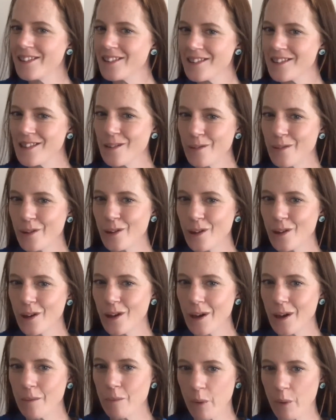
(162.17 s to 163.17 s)
See what you
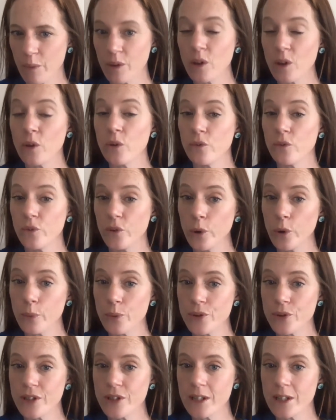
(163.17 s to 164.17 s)
can come up with for your
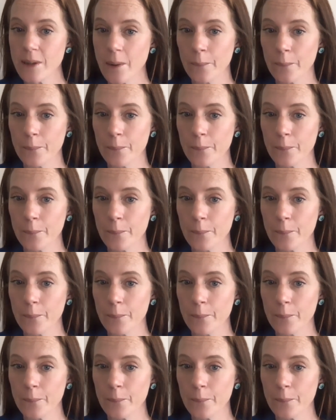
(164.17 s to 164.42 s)
procedure.